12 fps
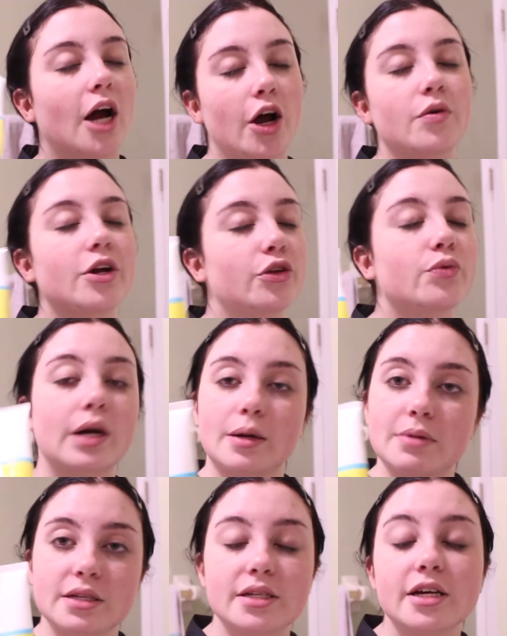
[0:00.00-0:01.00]
I really do
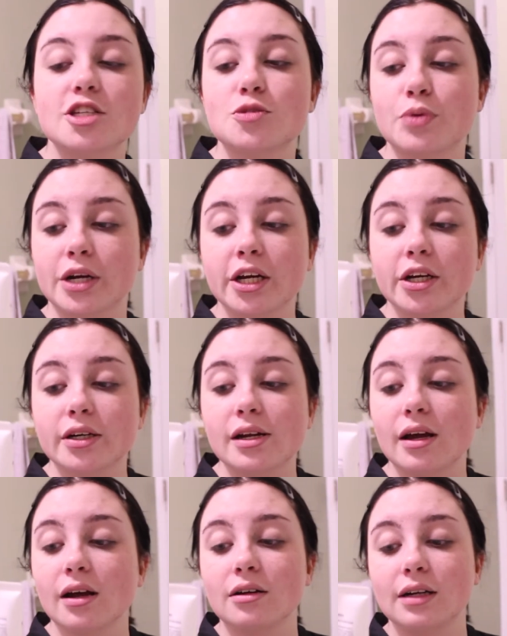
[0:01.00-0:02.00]
recommend it. It's pretty good